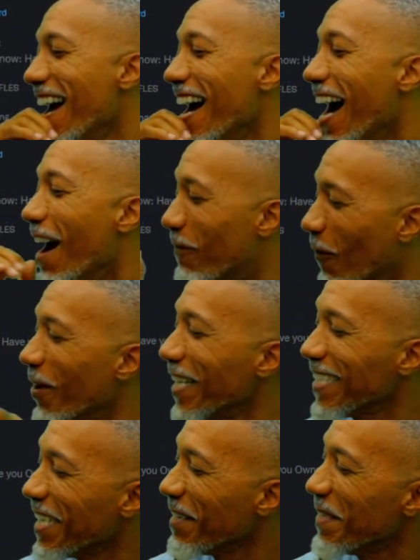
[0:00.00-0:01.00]
A
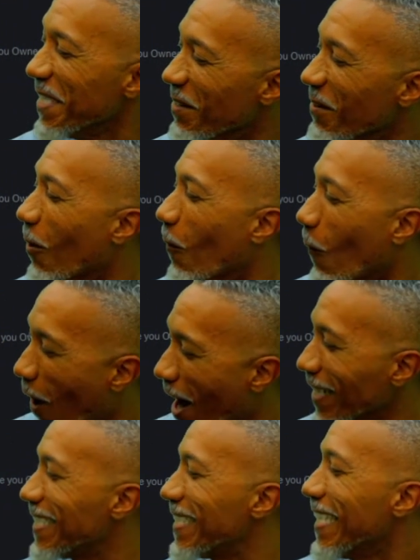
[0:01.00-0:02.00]
40-something-year-old
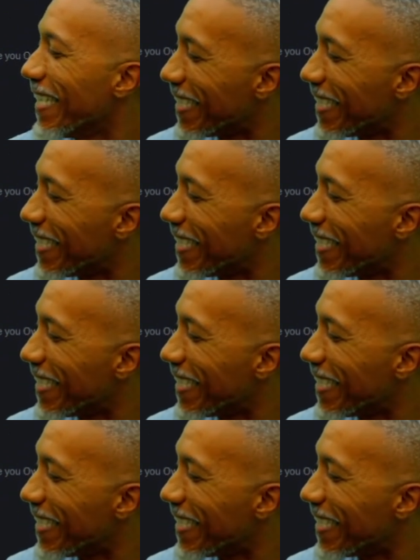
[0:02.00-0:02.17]
washed